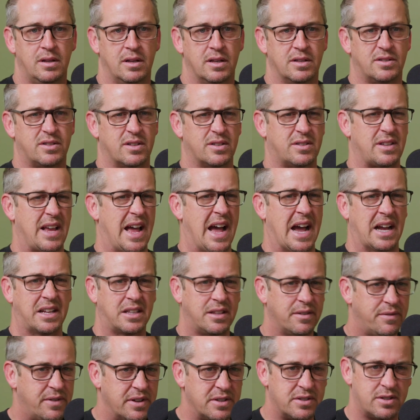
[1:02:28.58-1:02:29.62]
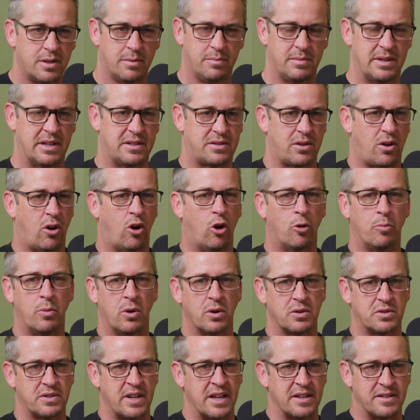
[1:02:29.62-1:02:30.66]
It's this activism that's
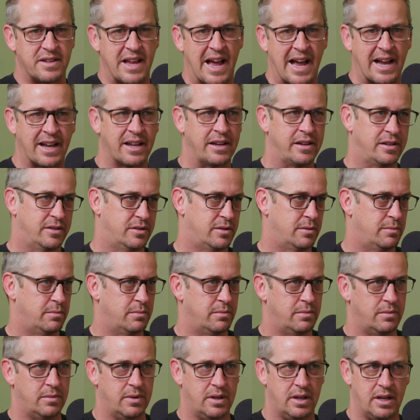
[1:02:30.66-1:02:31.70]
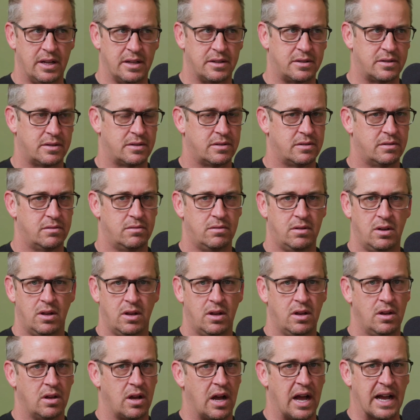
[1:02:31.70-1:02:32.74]
almost antagonism.
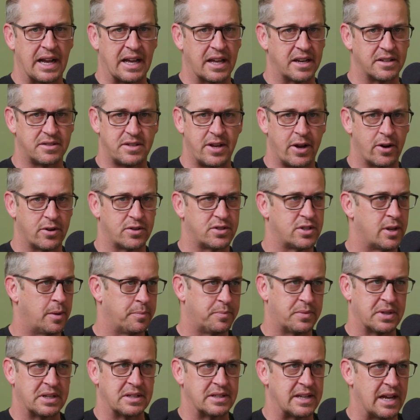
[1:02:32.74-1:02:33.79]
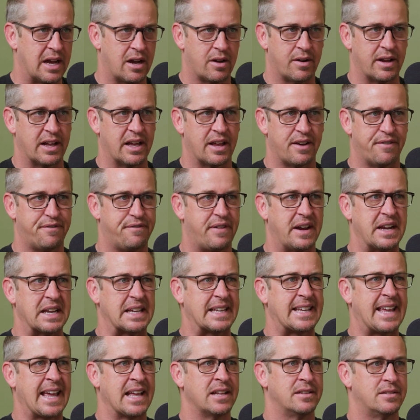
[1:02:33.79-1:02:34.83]
I got to tear something down. I got to fight
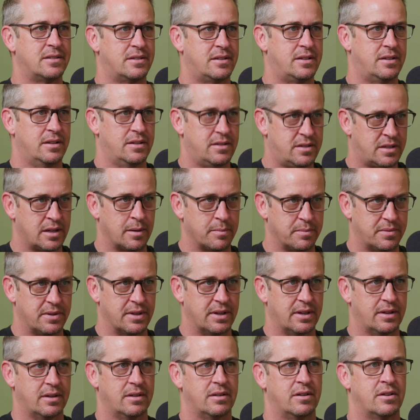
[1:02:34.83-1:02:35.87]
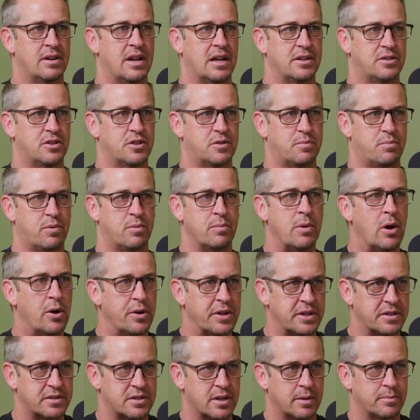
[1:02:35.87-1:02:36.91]
against something. You're not just
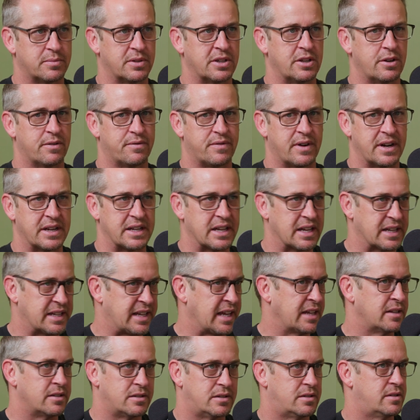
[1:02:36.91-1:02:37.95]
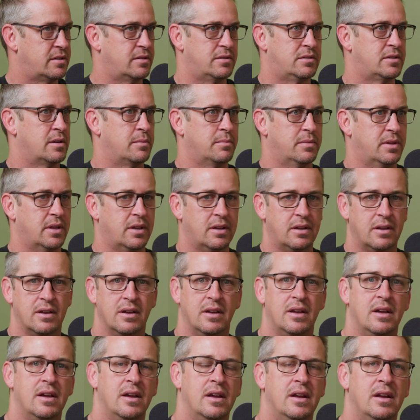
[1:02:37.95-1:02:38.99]
promoting something, you're fighting against something.
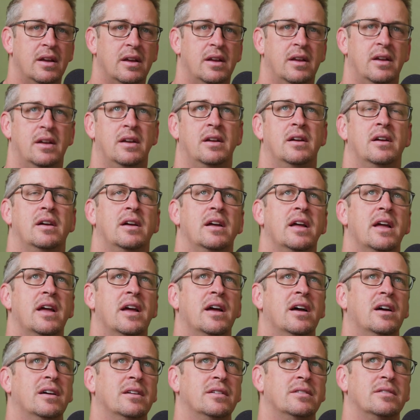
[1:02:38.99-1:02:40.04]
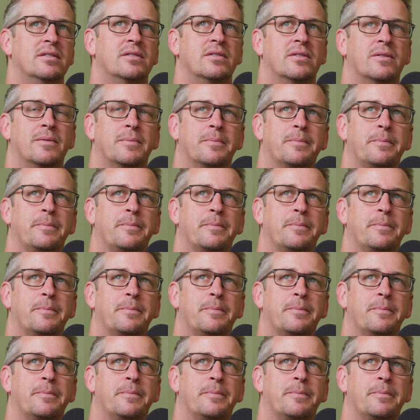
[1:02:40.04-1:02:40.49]
And